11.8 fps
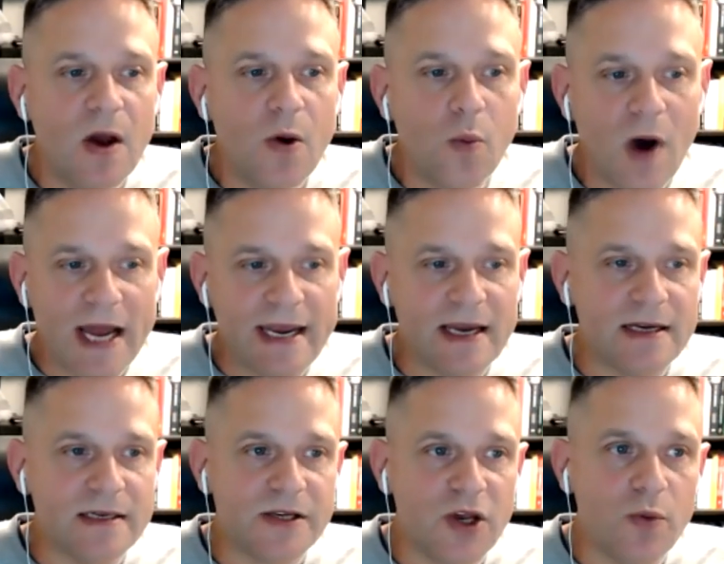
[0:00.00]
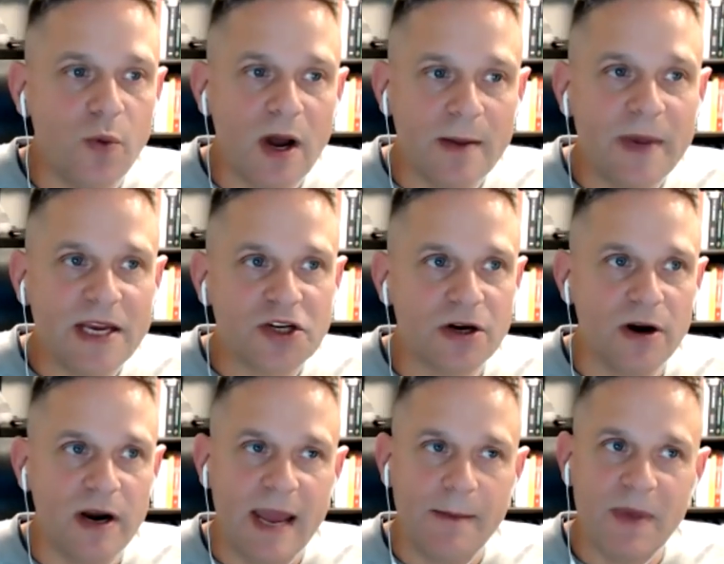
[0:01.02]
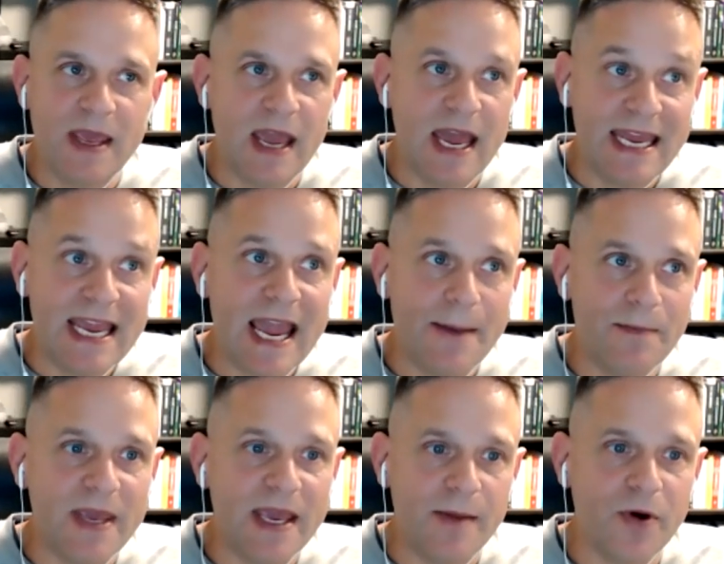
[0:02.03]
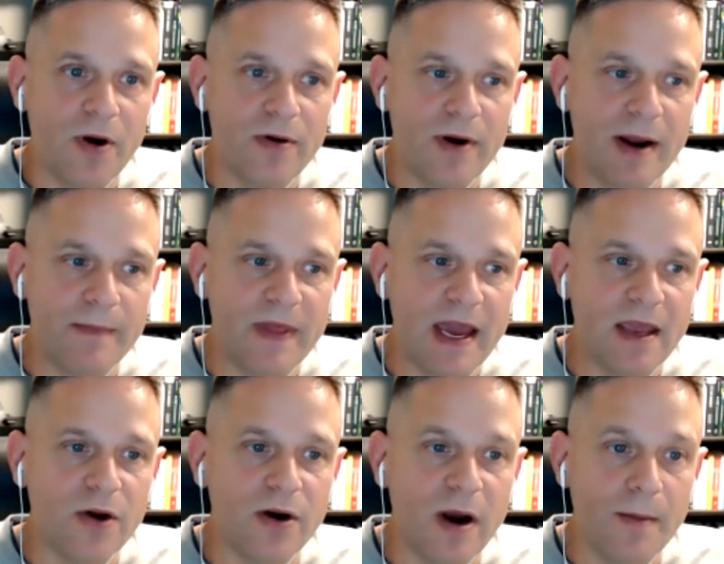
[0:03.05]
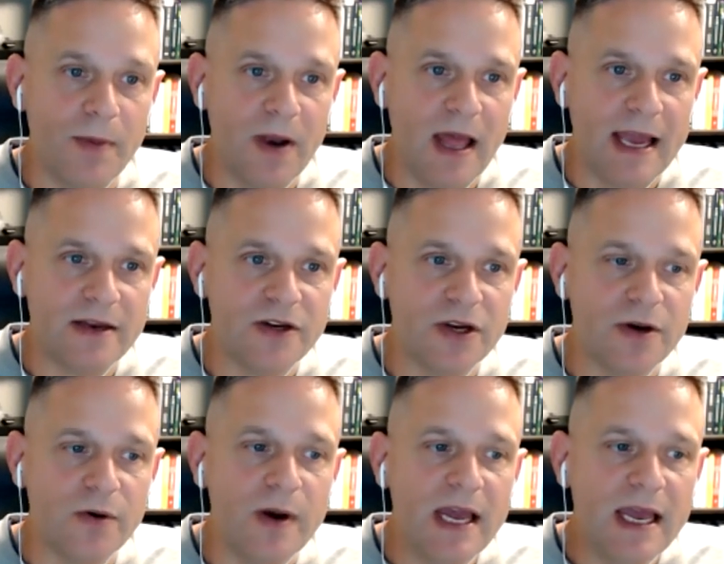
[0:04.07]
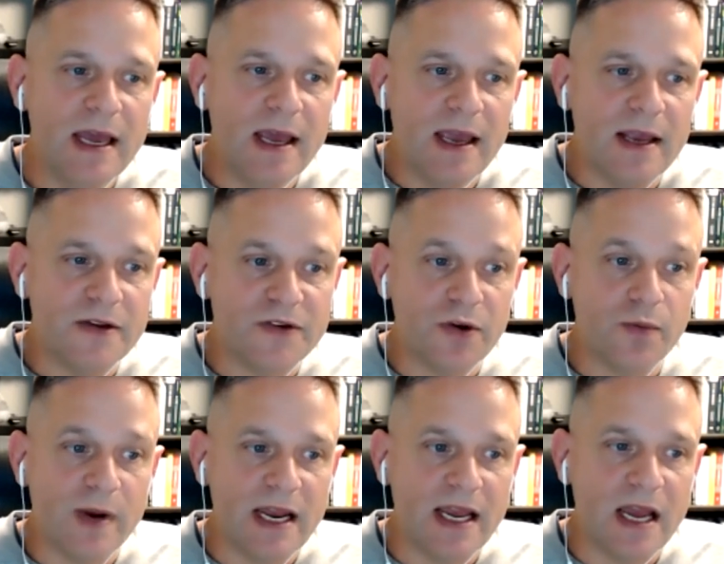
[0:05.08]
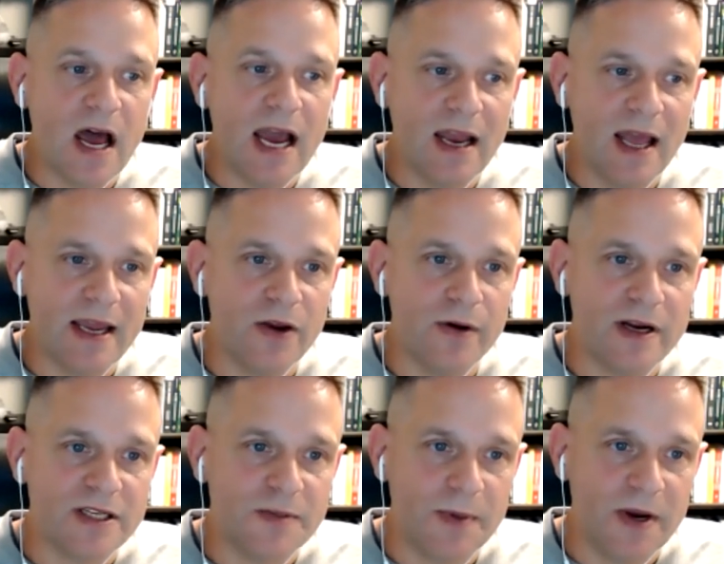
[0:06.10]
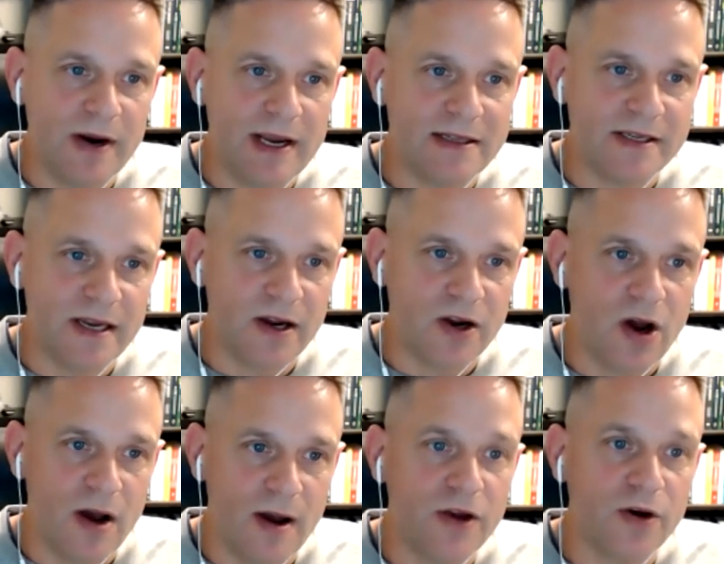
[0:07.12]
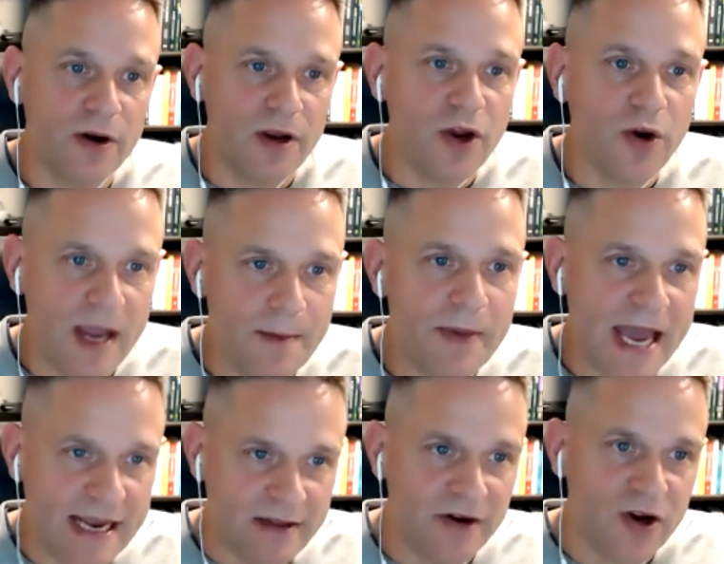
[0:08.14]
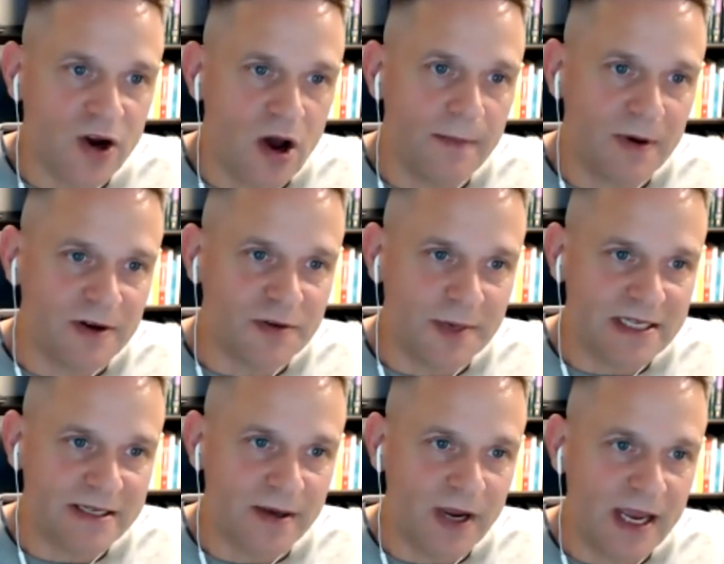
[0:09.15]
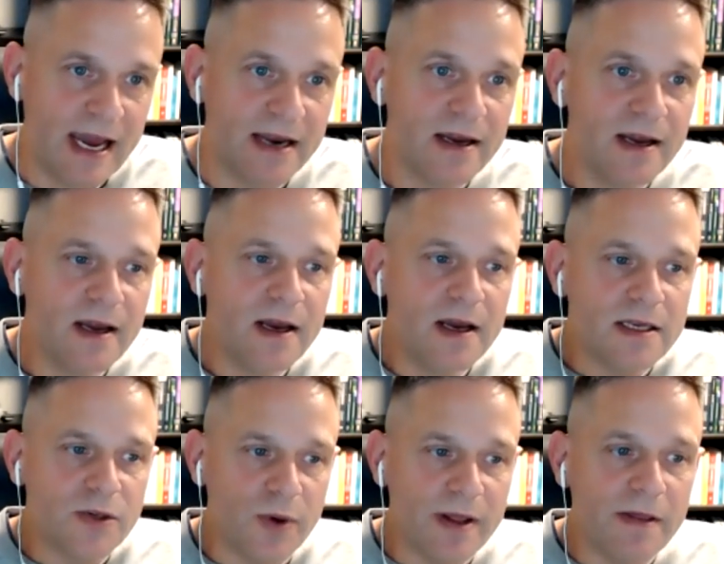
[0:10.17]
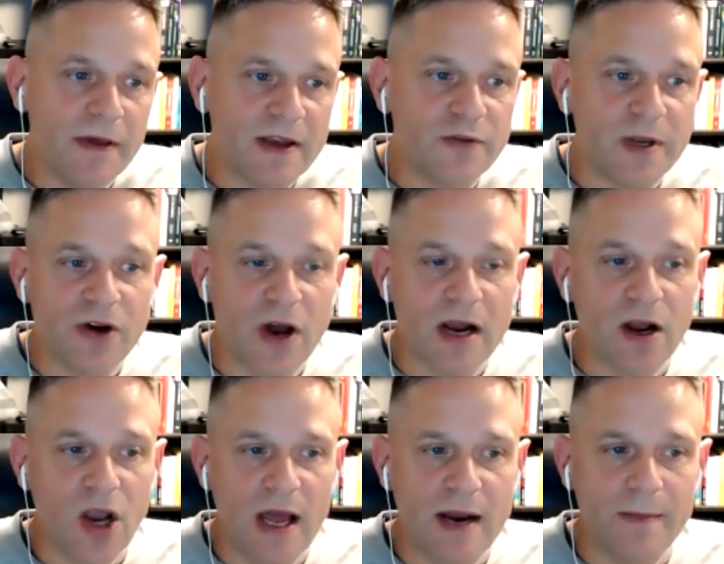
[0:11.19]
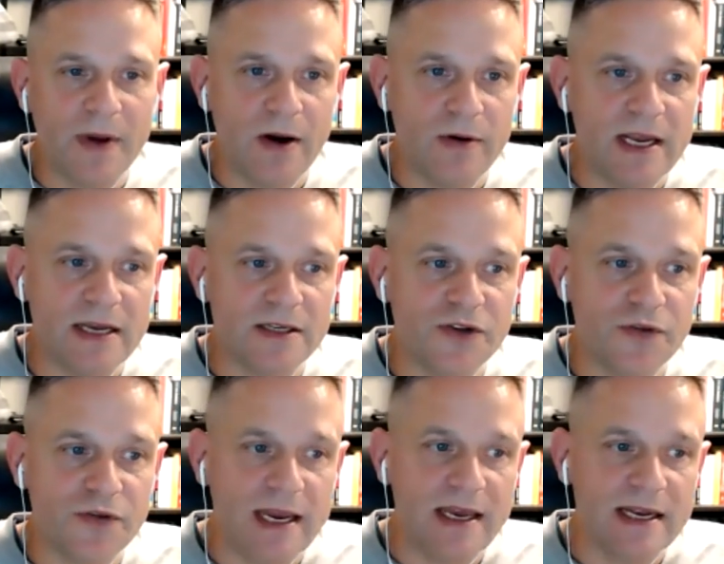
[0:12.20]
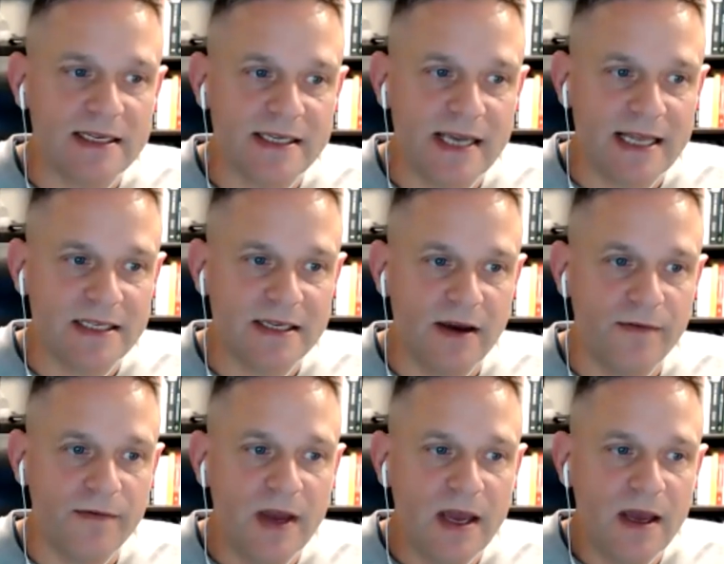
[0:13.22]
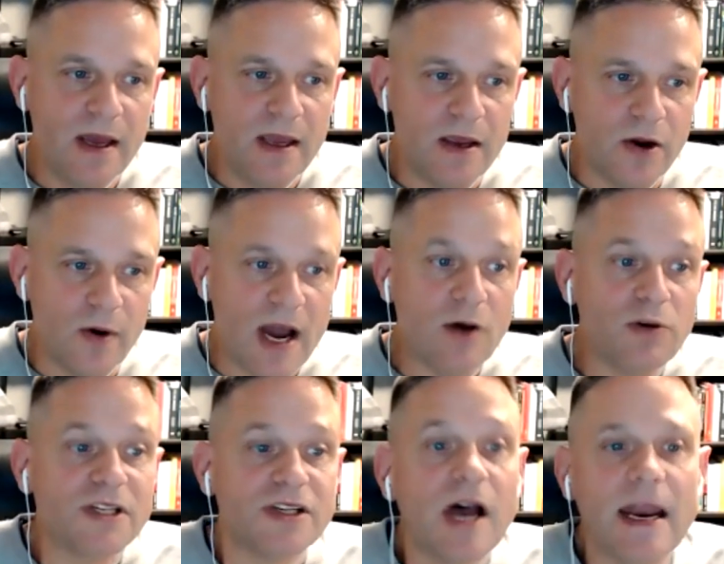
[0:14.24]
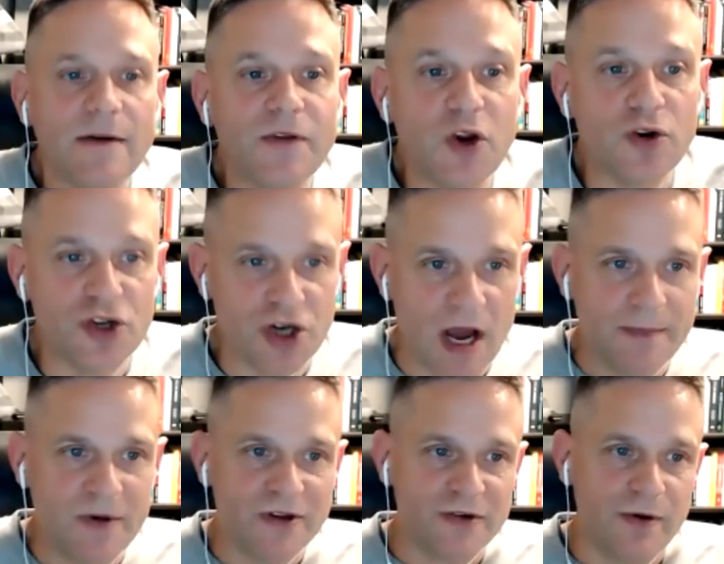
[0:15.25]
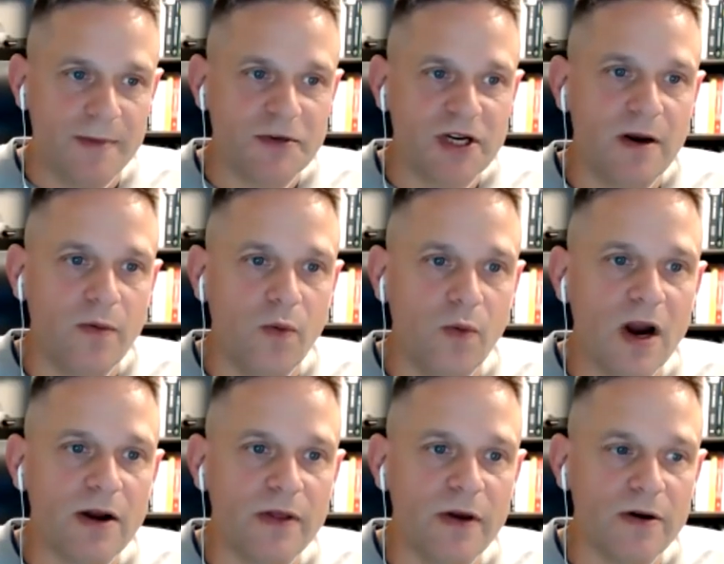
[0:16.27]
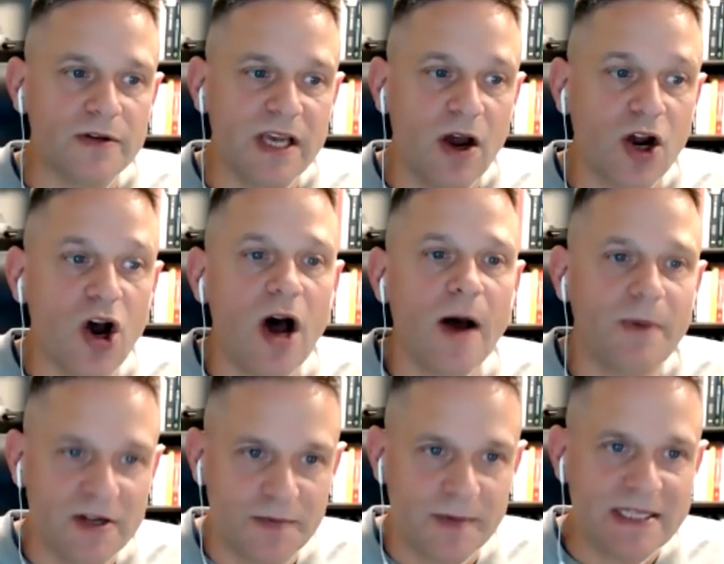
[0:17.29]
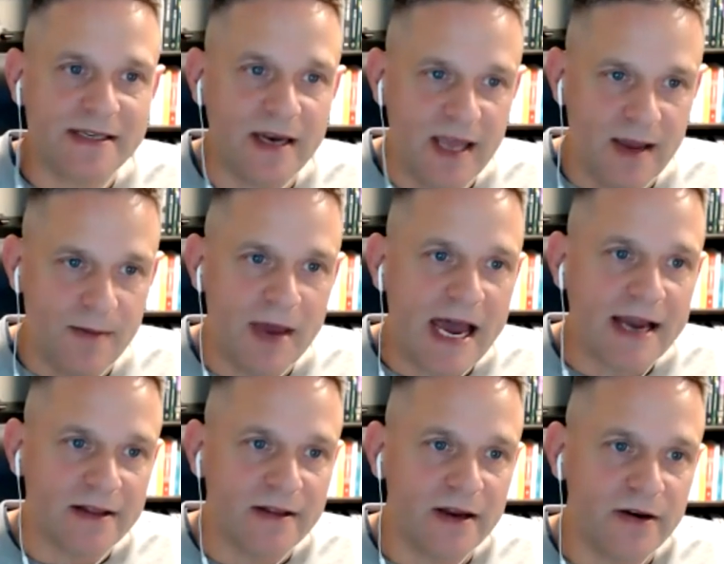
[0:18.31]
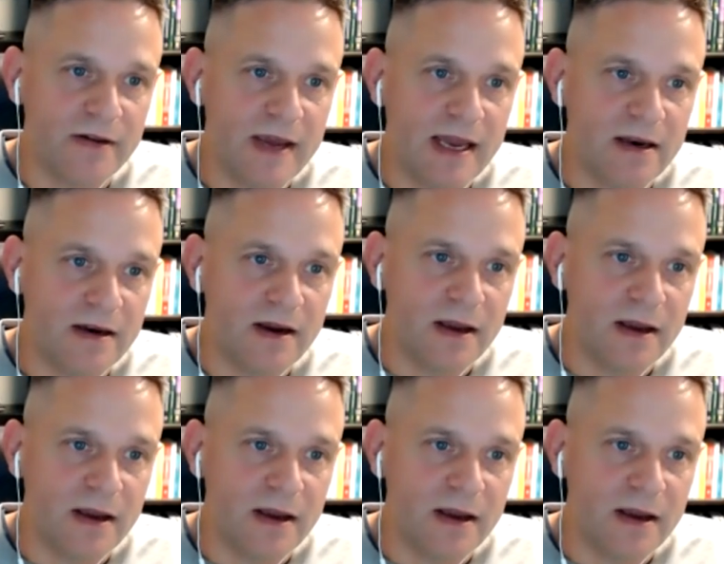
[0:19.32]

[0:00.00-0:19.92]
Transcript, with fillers: One is you want to make sure in any MBA program that you're applying to is to really highlight your experience and your, your impact and accomplishments that we had. So one of the things we talk a lot about is trying to get a sense of, you know, outside of your job description, what are those accomplishments and impact that that